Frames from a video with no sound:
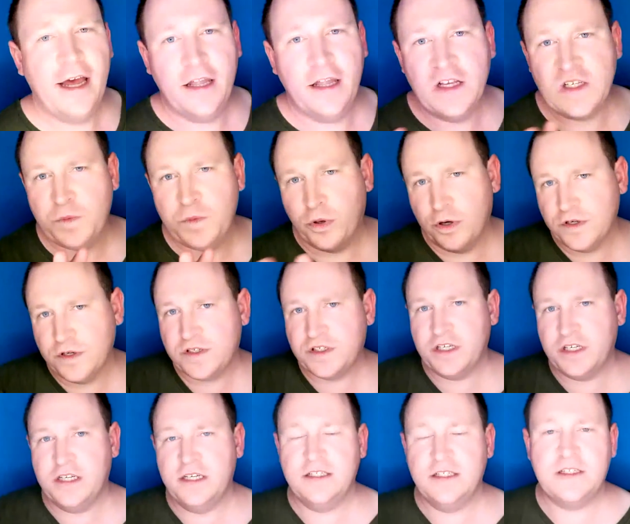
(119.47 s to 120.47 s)
And this
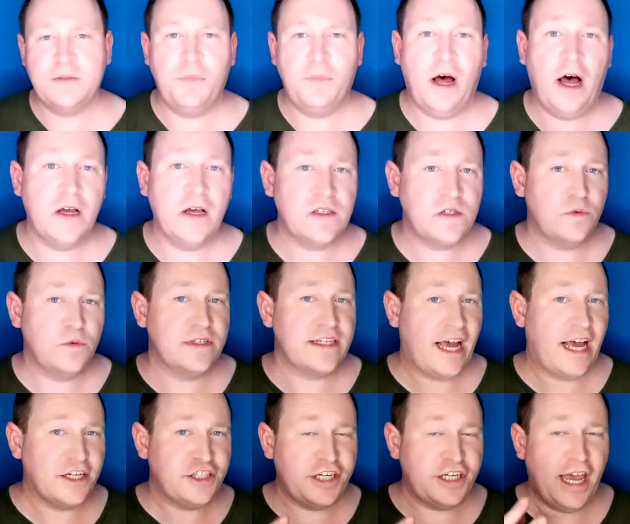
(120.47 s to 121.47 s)
person's boss was
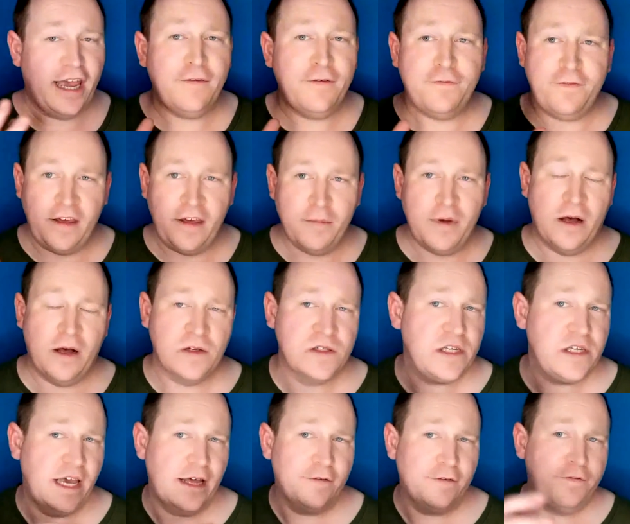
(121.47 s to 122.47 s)
actually a female.
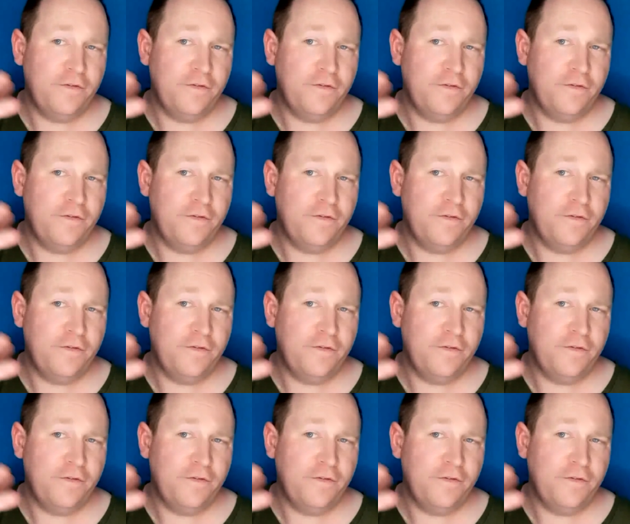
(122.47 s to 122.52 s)
So you had a